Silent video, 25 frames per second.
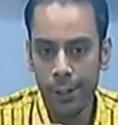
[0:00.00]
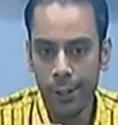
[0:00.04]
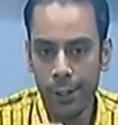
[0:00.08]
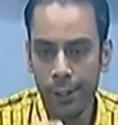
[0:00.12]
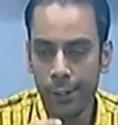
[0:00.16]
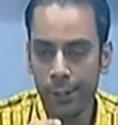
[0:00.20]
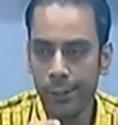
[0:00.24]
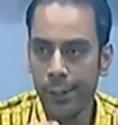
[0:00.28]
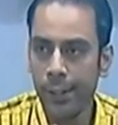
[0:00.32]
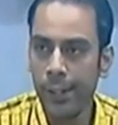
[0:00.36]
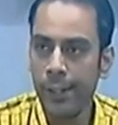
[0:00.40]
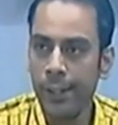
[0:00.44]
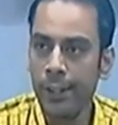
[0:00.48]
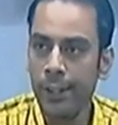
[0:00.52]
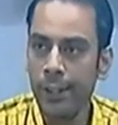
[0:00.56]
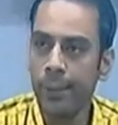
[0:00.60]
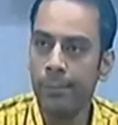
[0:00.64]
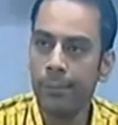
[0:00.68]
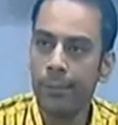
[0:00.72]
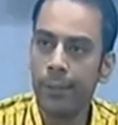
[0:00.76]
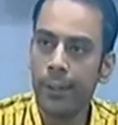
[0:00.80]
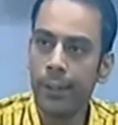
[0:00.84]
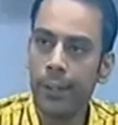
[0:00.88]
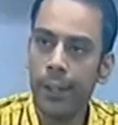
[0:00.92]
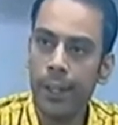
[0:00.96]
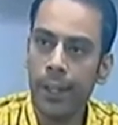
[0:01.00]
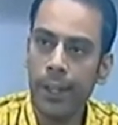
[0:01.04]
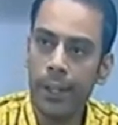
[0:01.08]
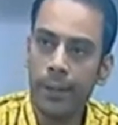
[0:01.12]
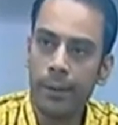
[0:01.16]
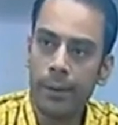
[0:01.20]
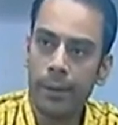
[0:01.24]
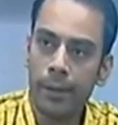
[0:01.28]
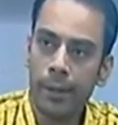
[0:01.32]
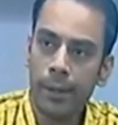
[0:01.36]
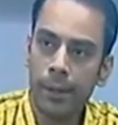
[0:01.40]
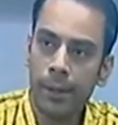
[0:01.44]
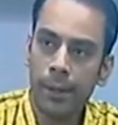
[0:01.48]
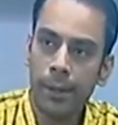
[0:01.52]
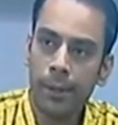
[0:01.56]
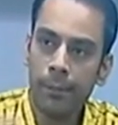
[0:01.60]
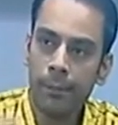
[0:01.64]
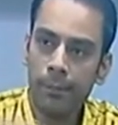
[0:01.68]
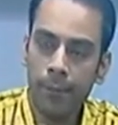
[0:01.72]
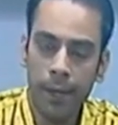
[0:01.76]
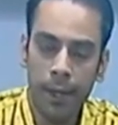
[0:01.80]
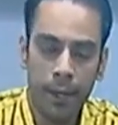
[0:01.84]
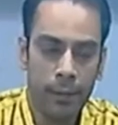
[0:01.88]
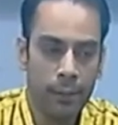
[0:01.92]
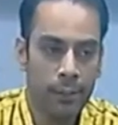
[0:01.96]
assign them certain
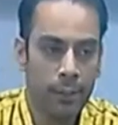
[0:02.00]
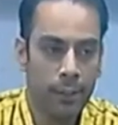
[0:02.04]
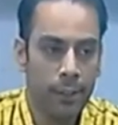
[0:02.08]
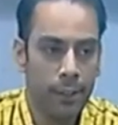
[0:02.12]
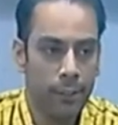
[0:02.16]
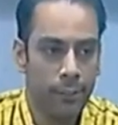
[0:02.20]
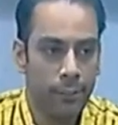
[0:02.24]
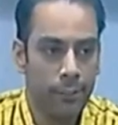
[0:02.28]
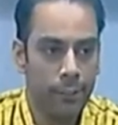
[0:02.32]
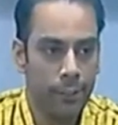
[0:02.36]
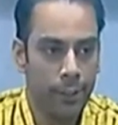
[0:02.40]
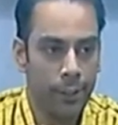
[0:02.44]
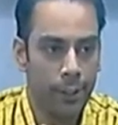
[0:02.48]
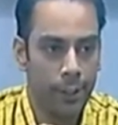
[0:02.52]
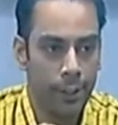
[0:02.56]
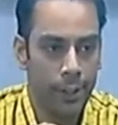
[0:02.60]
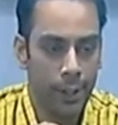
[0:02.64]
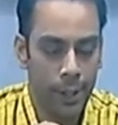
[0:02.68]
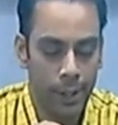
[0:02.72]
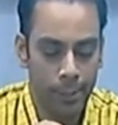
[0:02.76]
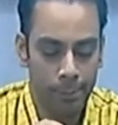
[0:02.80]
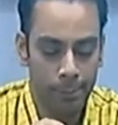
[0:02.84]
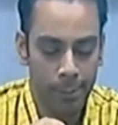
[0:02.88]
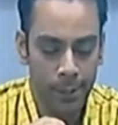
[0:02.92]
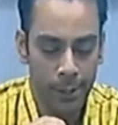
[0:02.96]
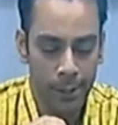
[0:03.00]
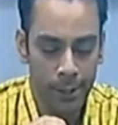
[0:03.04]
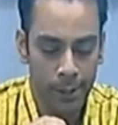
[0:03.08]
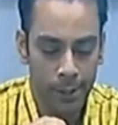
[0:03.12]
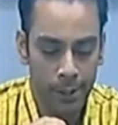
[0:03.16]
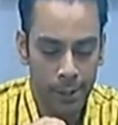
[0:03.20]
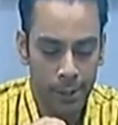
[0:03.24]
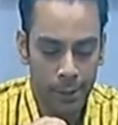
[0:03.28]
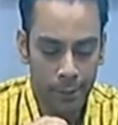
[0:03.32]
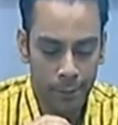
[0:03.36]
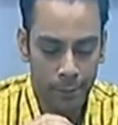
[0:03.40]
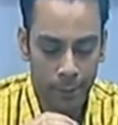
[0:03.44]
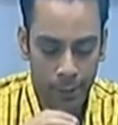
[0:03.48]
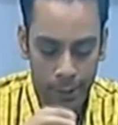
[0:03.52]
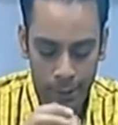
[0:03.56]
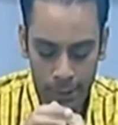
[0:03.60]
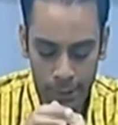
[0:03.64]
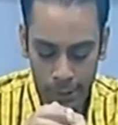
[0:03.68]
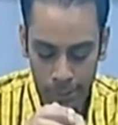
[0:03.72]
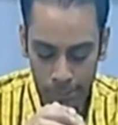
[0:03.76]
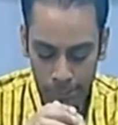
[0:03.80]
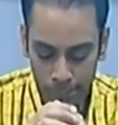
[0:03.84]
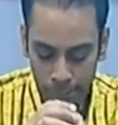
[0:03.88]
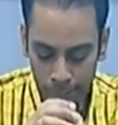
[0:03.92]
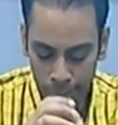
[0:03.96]
marks if it can be. For
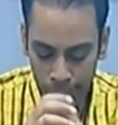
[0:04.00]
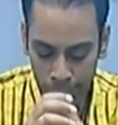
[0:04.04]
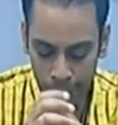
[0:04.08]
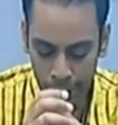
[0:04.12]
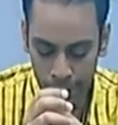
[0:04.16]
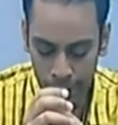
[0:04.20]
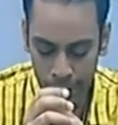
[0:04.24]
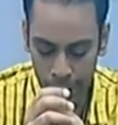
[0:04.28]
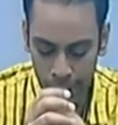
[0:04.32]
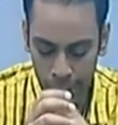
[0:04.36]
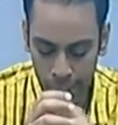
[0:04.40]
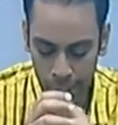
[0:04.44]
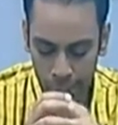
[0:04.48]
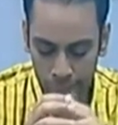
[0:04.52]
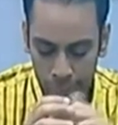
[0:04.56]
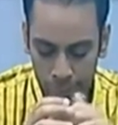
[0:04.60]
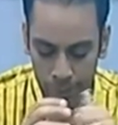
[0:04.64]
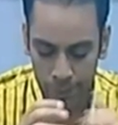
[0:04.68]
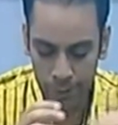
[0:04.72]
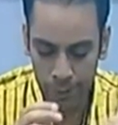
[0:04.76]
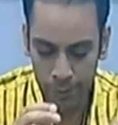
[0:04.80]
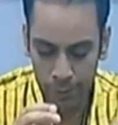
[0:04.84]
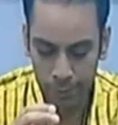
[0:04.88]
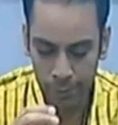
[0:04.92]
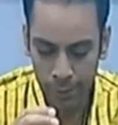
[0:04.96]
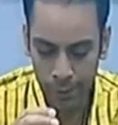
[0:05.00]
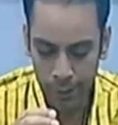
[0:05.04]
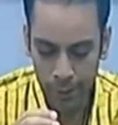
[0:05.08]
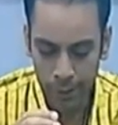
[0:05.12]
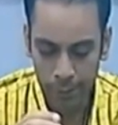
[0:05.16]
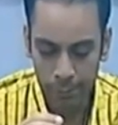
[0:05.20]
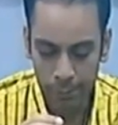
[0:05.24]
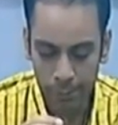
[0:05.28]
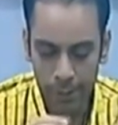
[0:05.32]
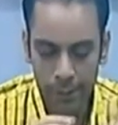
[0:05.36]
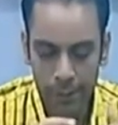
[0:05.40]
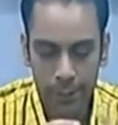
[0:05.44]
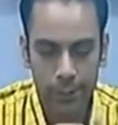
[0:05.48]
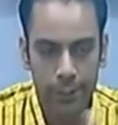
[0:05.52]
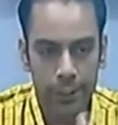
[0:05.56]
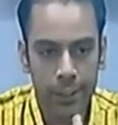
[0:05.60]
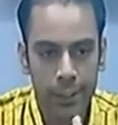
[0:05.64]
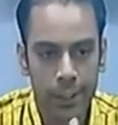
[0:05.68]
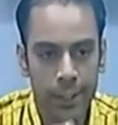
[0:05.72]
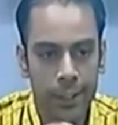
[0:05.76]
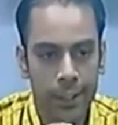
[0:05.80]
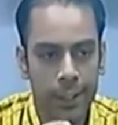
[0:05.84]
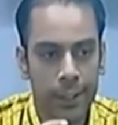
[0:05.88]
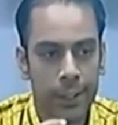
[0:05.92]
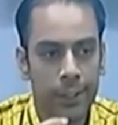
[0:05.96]
example, we held a business plan competition
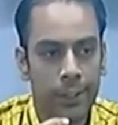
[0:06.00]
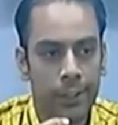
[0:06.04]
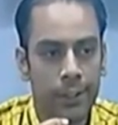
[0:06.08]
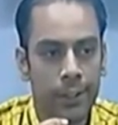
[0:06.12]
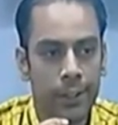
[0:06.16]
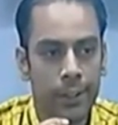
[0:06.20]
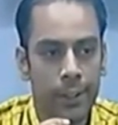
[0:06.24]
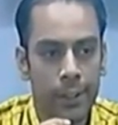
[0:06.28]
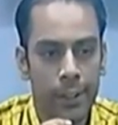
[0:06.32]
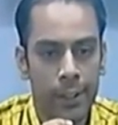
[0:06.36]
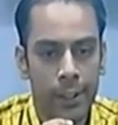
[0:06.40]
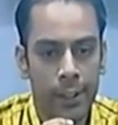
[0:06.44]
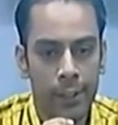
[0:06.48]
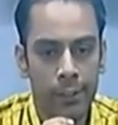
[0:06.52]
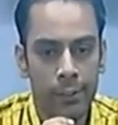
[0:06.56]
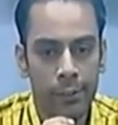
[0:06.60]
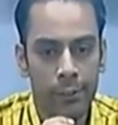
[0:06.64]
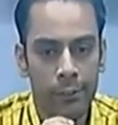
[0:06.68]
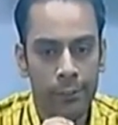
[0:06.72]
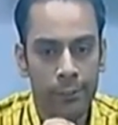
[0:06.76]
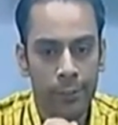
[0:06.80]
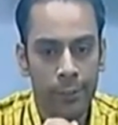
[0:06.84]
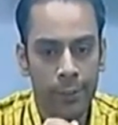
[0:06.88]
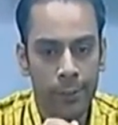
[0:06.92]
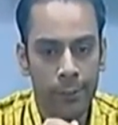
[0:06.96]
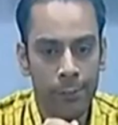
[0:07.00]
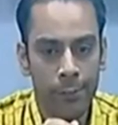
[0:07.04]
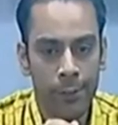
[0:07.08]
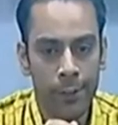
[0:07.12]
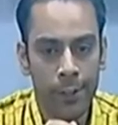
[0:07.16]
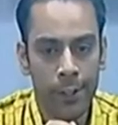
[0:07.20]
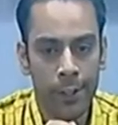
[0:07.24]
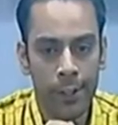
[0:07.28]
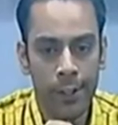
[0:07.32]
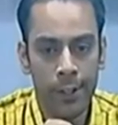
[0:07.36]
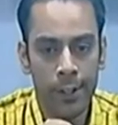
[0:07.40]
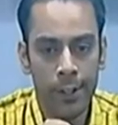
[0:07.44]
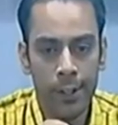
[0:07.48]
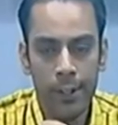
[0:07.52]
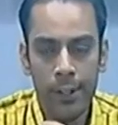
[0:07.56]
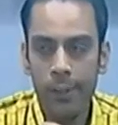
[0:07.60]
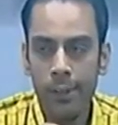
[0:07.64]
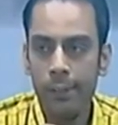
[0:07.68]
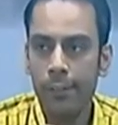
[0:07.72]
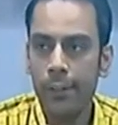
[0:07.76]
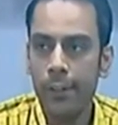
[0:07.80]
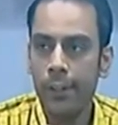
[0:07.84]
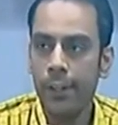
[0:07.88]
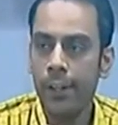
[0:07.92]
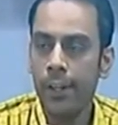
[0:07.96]
at NITA Chandigarh. So what we did,
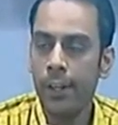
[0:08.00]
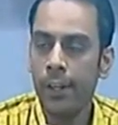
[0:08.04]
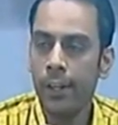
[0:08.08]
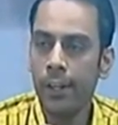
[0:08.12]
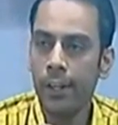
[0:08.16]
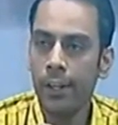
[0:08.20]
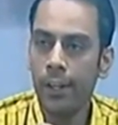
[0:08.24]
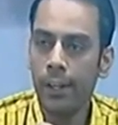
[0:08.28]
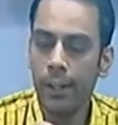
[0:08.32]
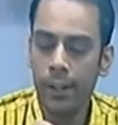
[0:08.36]
we didn't